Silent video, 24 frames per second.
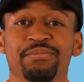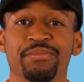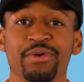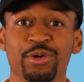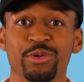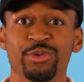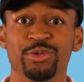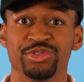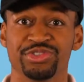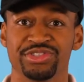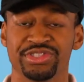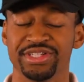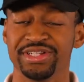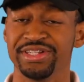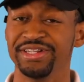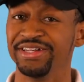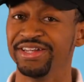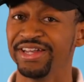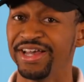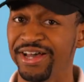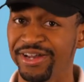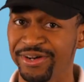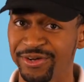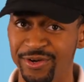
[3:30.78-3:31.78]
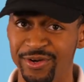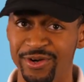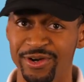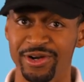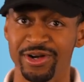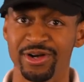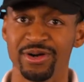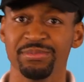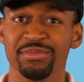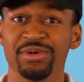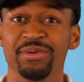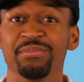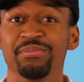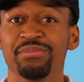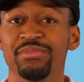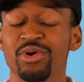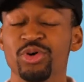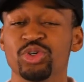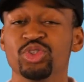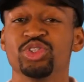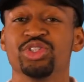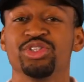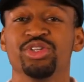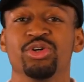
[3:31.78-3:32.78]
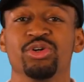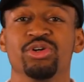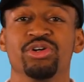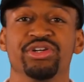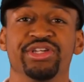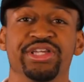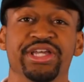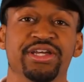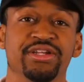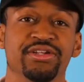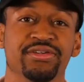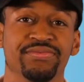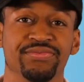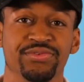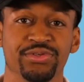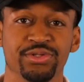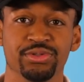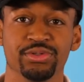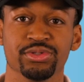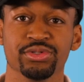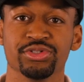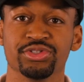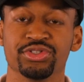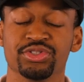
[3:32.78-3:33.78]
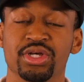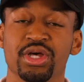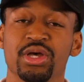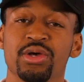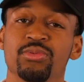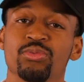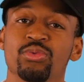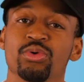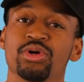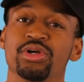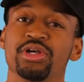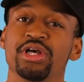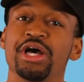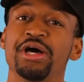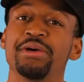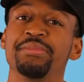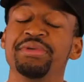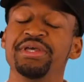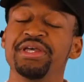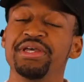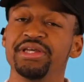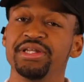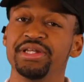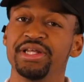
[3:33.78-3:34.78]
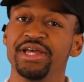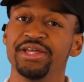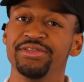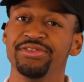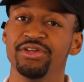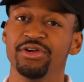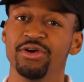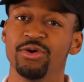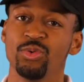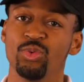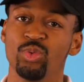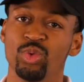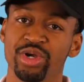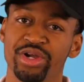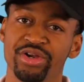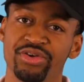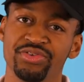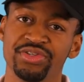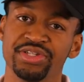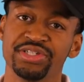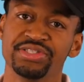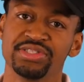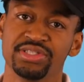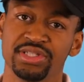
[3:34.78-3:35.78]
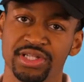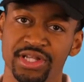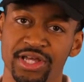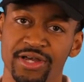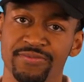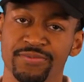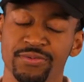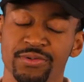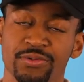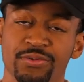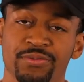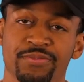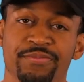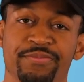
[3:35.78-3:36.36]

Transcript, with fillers: most, not all, but most of your organic viewers will come in at the awareness level.